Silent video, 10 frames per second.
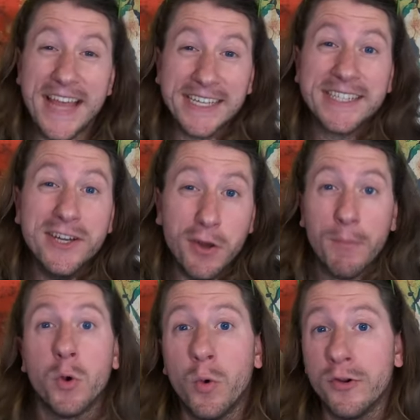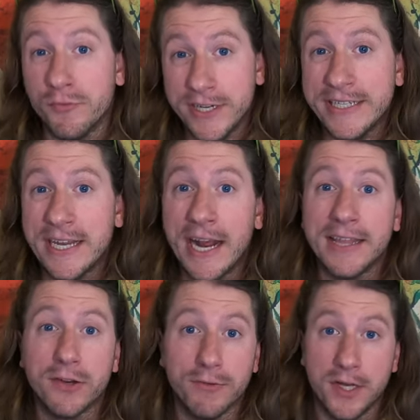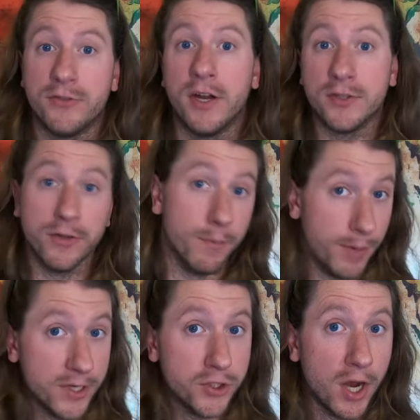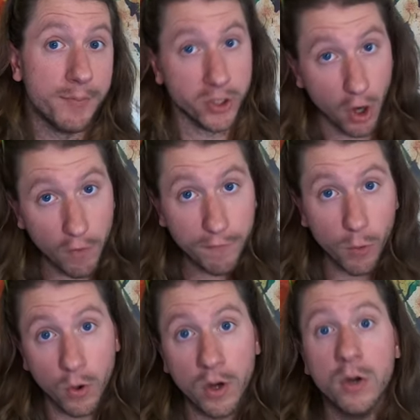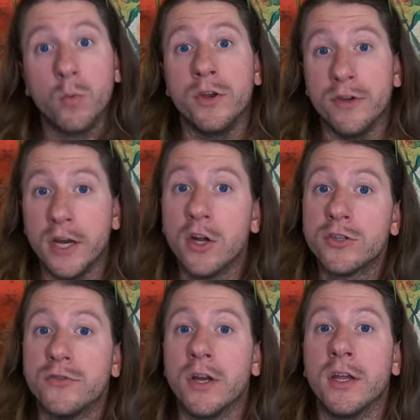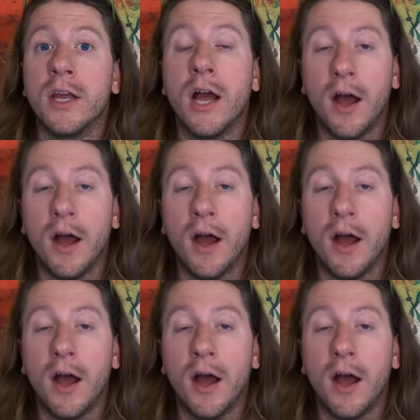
That's the number one reason I think restaurants are the best job to go for when you're in Australia